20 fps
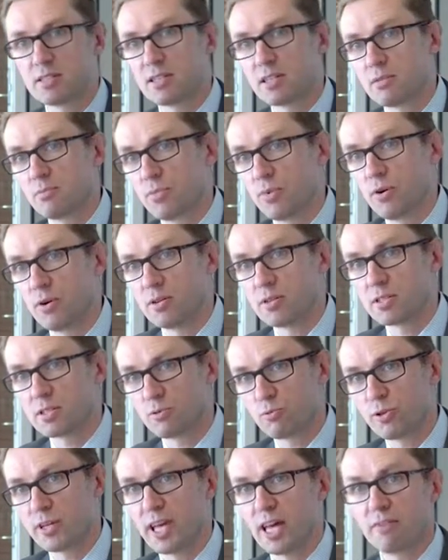in bonds that
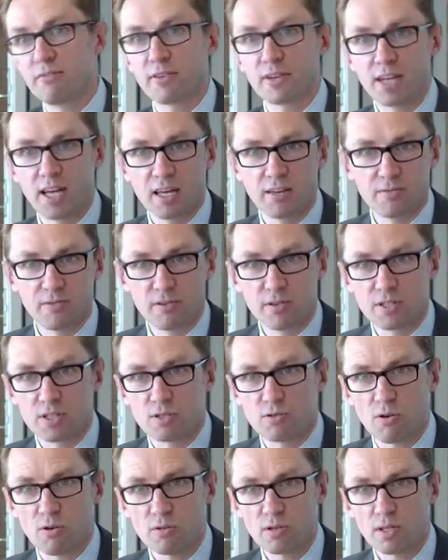we advocate very
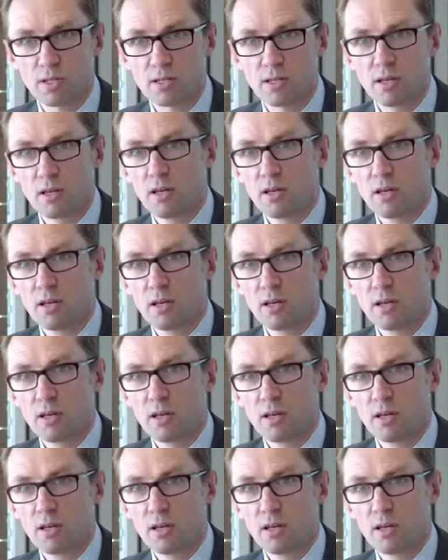strongly.